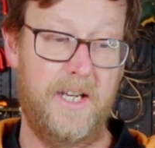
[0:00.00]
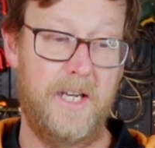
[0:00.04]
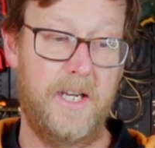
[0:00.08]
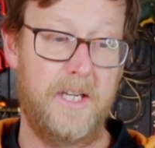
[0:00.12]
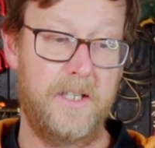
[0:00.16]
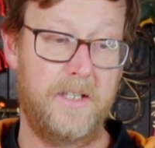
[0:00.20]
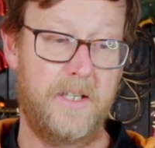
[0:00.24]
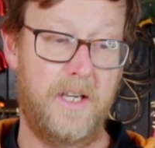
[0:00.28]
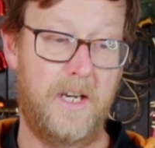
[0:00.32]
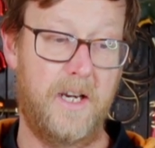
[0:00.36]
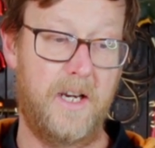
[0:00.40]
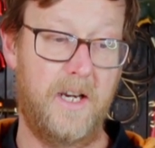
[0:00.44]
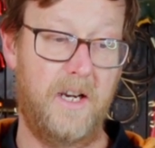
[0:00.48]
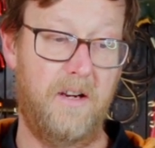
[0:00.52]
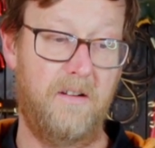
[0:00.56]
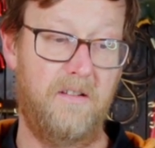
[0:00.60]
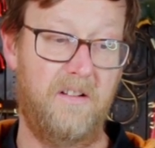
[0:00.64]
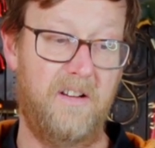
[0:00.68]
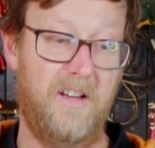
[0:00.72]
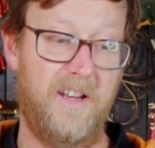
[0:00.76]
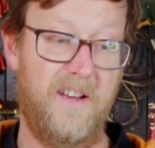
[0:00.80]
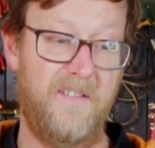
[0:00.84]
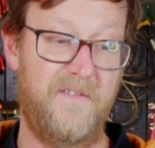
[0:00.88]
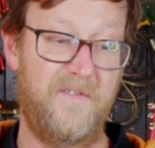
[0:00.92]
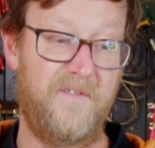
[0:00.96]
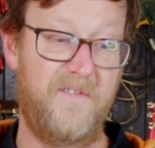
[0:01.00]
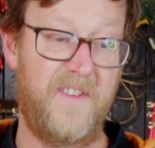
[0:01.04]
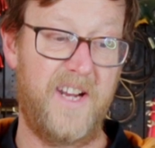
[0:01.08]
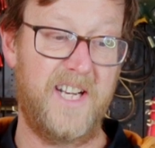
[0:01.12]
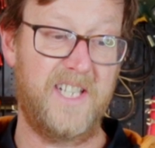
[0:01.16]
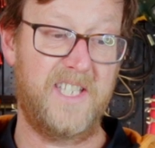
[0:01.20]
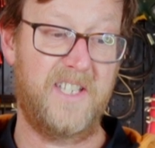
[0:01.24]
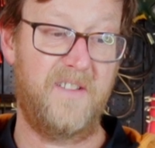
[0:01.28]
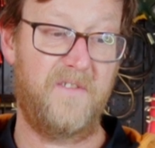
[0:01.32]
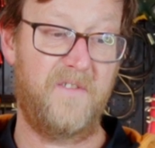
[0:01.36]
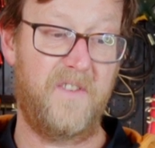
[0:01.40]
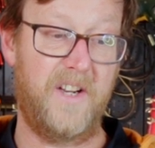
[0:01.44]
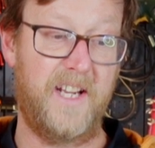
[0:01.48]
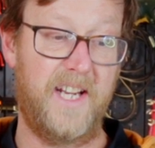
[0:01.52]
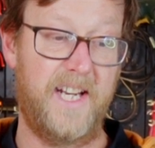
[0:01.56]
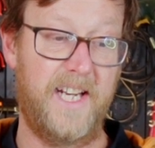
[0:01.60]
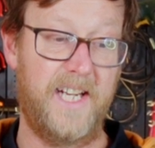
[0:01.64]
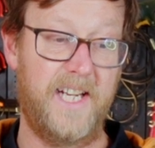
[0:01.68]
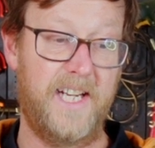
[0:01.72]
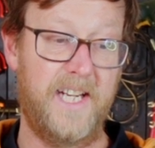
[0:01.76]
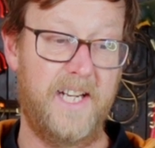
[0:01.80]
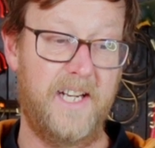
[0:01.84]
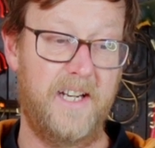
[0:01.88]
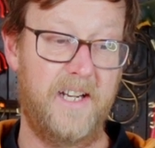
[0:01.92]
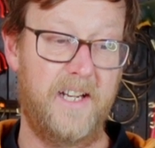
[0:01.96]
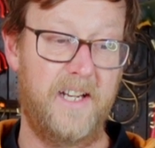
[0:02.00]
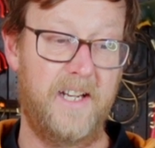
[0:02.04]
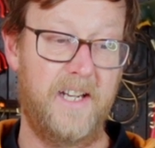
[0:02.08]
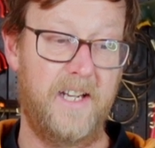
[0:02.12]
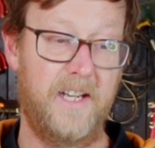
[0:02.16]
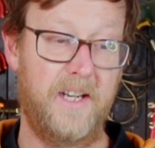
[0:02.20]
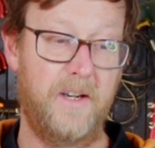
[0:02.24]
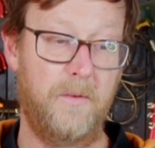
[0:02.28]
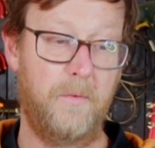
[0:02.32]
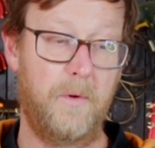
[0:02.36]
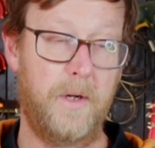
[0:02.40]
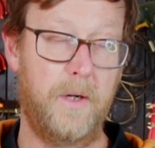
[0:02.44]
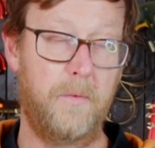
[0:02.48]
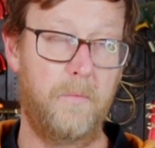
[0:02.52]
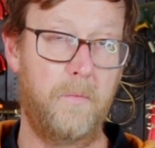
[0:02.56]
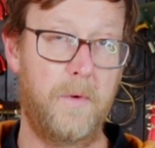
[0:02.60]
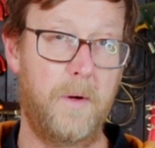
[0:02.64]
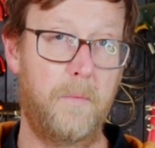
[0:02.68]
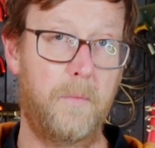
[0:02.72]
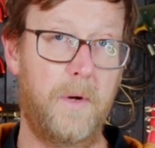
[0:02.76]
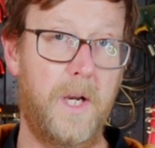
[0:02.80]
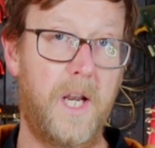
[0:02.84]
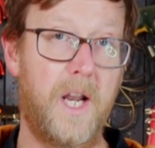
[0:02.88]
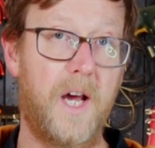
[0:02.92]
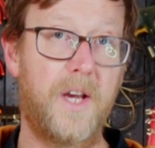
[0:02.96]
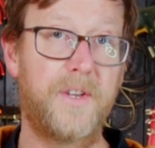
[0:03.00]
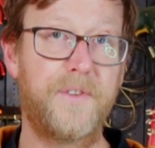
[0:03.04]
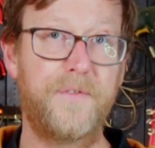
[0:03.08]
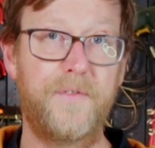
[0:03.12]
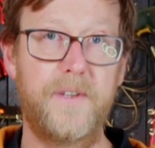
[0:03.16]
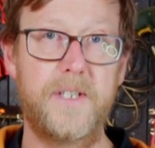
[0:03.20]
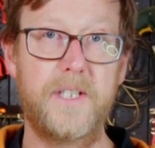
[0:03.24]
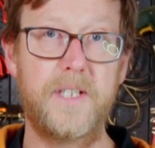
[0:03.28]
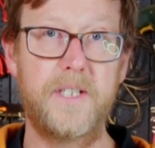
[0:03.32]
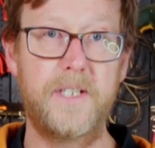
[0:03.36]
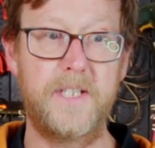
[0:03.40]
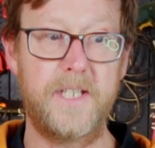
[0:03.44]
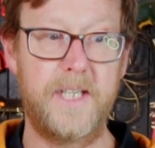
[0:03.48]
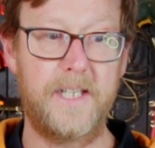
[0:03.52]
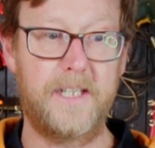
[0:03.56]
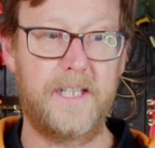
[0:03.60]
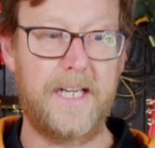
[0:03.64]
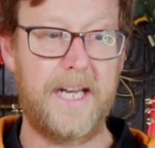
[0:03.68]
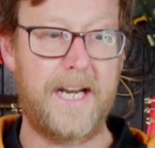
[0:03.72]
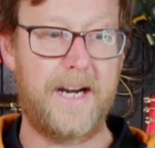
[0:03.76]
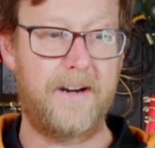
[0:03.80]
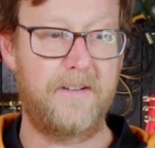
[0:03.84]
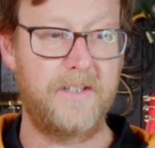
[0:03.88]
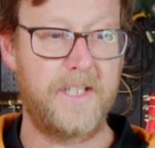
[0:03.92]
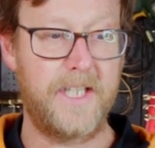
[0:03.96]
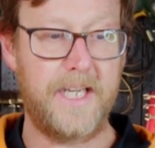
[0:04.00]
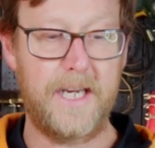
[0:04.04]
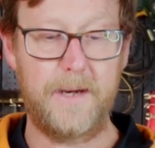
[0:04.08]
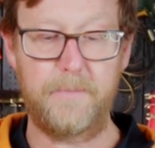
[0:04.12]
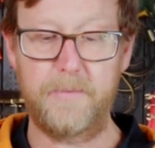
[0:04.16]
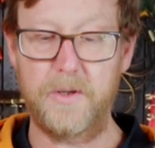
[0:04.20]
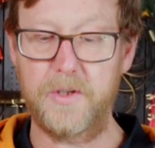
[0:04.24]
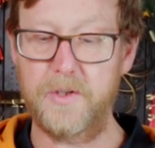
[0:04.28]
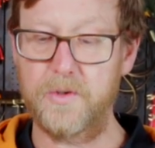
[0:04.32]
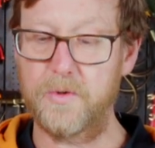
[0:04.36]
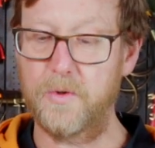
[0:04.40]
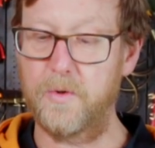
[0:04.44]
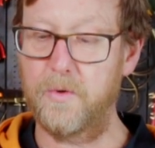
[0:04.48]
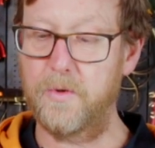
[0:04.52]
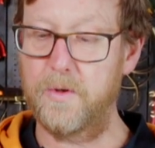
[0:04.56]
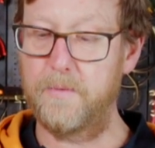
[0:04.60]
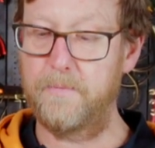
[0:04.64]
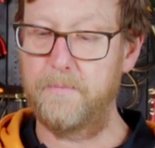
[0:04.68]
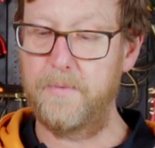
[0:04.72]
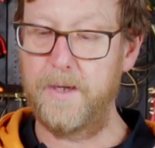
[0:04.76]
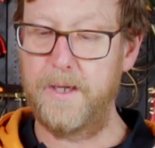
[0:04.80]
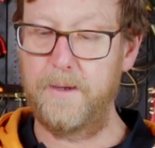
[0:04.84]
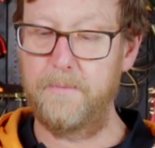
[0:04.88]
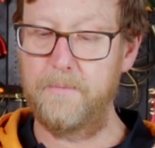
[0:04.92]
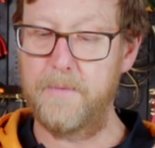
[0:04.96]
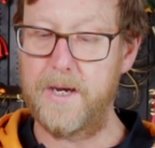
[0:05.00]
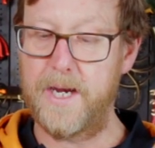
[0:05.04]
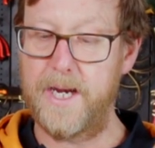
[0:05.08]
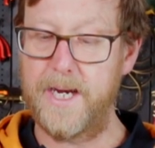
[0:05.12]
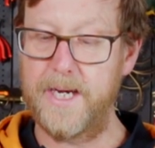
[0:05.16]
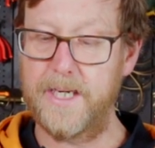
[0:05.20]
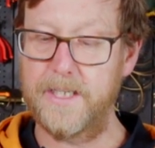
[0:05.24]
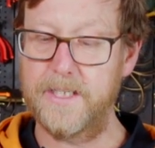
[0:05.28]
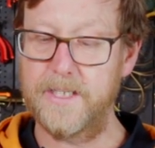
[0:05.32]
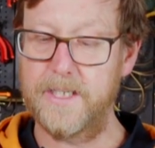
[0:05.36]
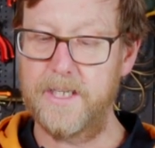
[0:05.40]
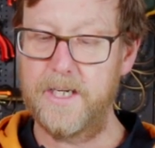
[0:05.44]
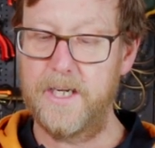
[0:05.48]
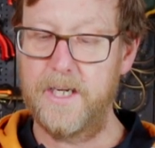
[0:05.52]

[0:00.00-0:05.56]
So effectively, when we last visited Clarity Cap, I saw them being made.